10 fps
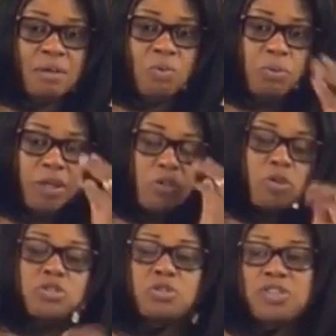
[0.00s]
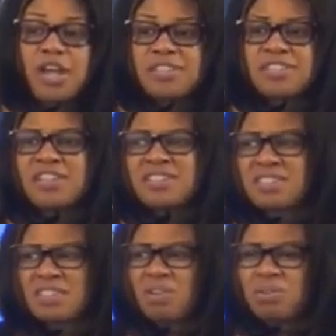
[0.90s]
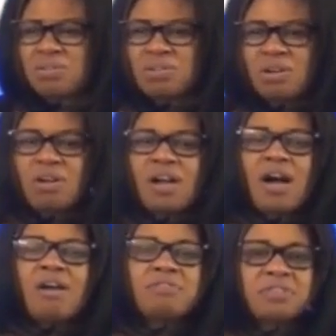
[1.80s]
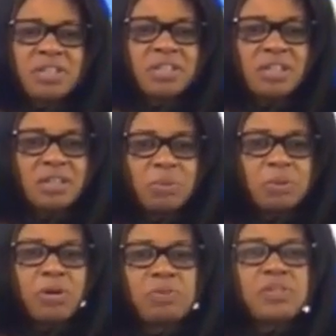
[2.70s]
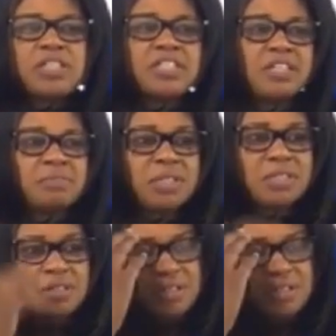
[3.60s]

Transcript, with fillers: Well, we know 2,000 years ago on Calvary, we were redeemed,